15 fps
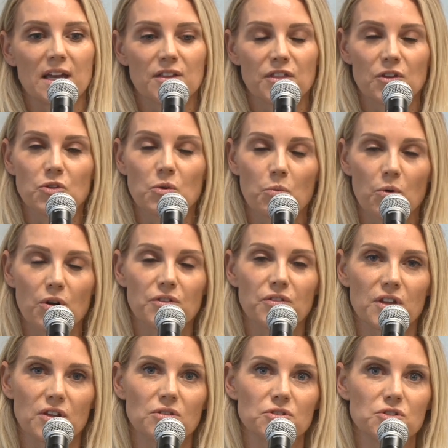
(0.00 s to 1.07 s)
I think the work
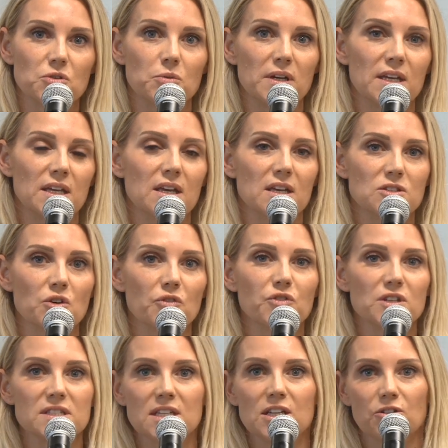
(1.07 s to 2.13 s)
that you're doing is
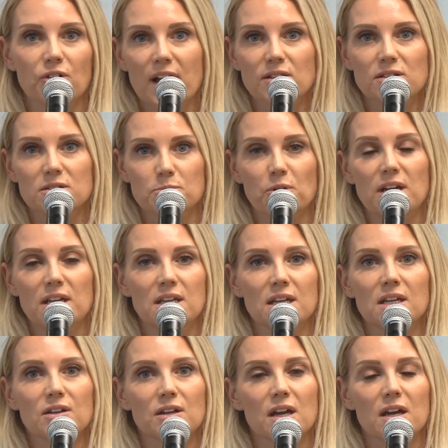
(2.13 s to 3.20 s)
obviously
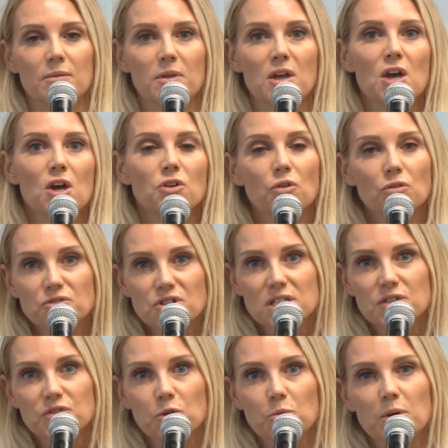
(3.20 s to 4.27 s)
groundbreaking, not
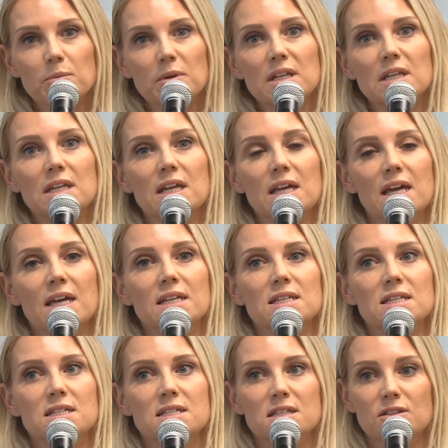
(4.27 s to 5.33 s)
just for women and
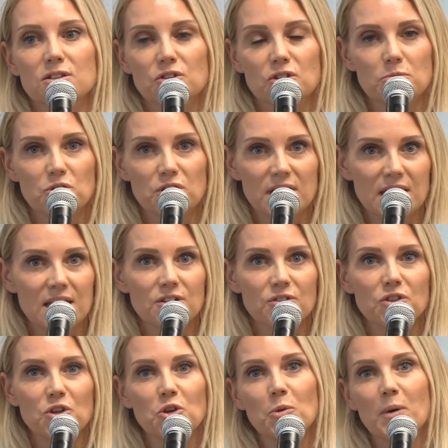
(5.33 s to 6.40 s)
the community here
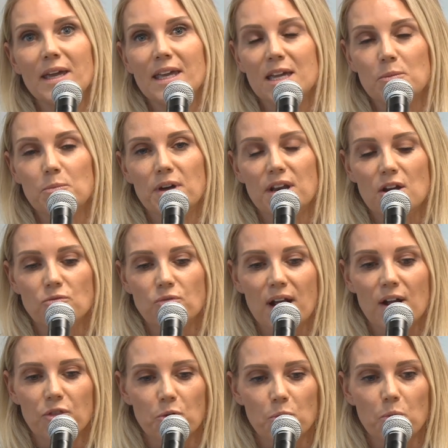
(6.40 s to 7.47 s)
in the UAE, but
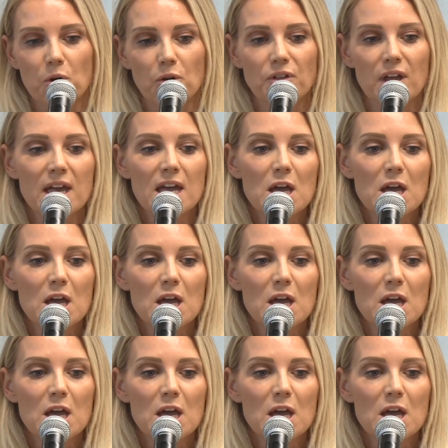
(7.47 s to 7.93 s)
around the world.